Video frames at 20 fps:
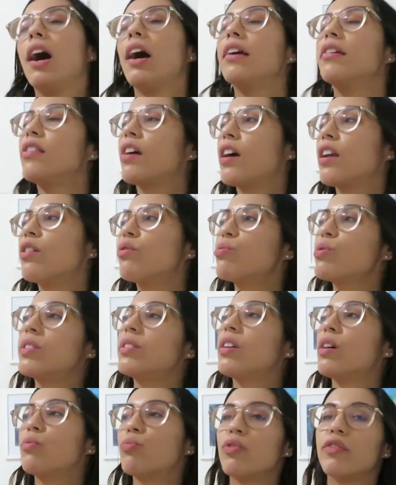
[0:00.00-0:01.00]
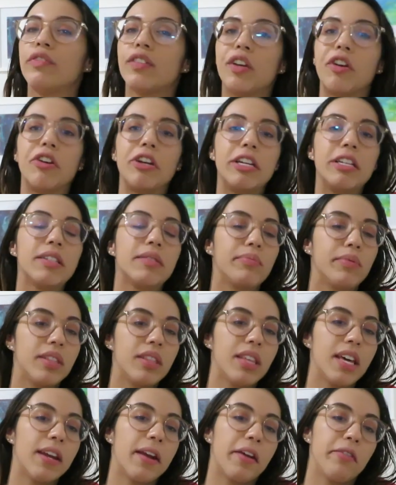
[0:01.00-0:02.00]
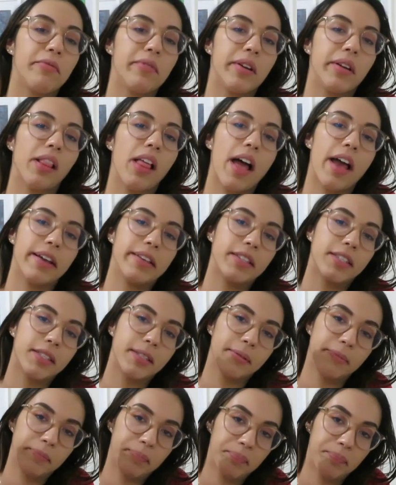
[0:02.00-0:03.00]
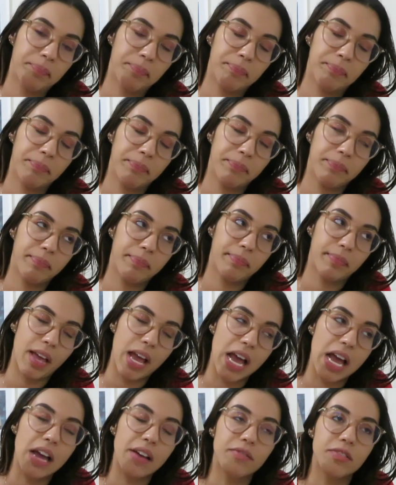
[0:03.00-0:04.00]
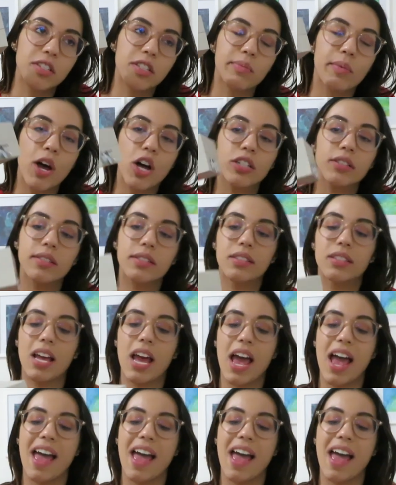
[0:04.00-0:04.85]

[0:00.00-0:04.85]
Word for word: I thought I was done with earrings, but then I realized I have this box.